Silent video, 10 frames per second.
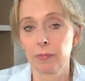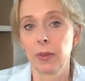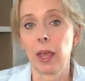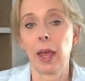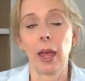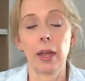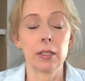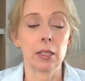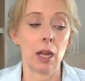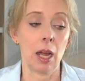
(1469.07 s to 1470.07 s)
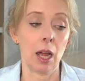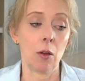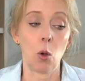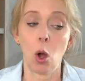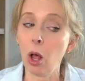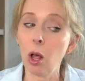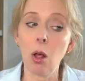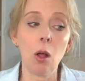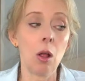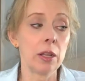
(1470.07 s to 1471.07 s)
And
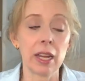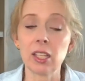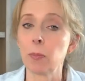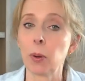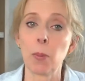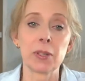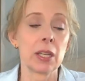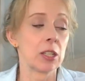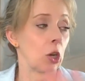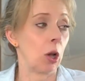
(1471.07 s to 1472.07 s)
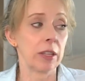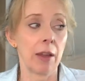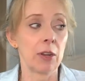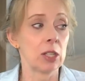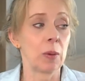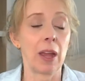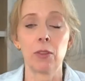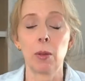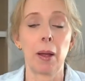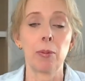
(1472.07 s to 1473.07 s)
all intents and purposes and all the evidence we have
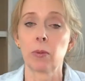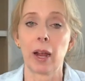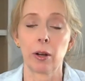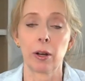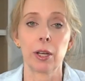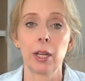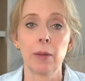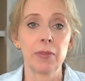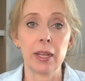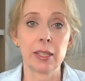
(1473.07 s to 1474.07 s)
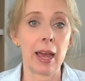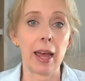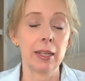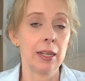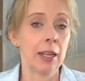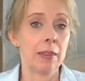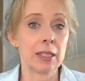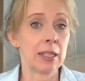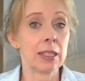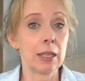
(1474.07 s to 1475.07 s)
in the public record is that
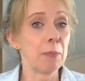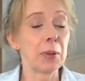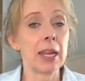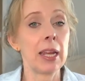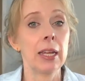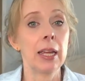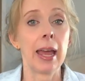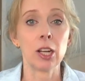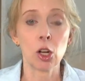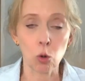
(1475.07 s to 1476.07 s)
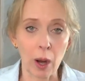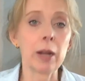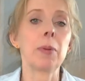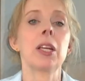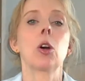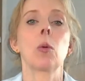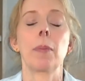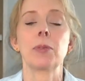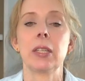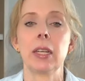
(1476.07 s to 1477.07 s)
this is simply an incredibly
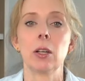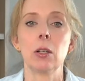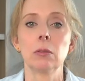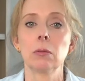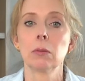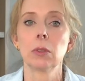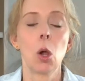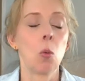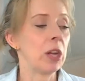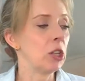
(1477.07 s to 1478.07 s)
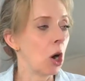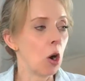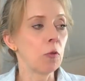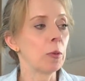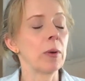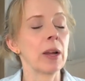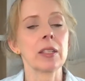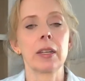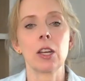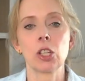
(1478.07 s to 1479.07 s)
corrupt deal. We know from the
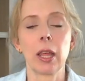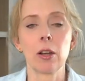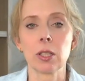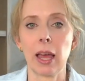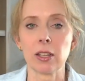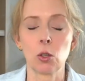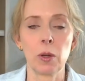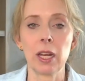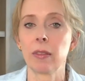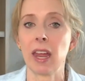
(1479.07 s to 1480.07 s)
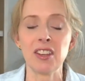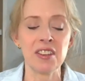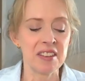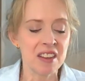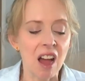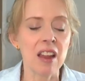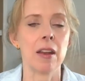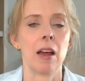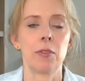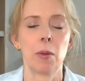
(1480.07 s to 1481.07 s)
resignation letters last week that none
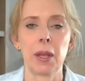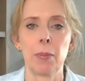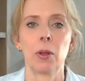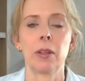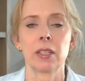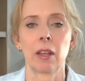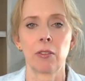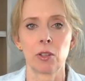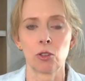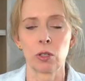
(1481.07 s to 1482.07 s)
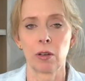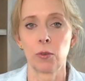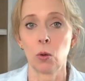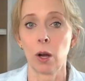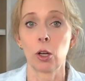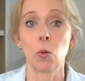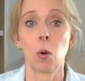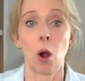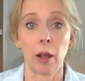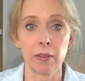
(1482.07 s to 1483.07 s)
of the people in the Southern District of New York who
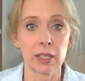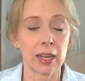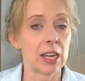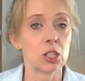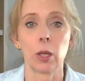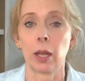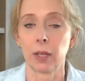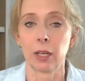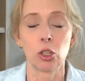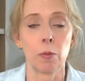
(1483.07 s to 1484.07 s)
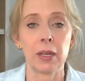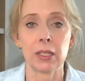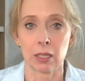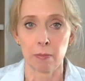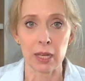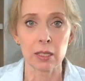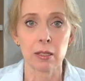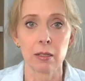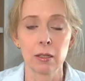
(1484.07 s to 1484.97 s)
were on this case thought that it should be dismissed.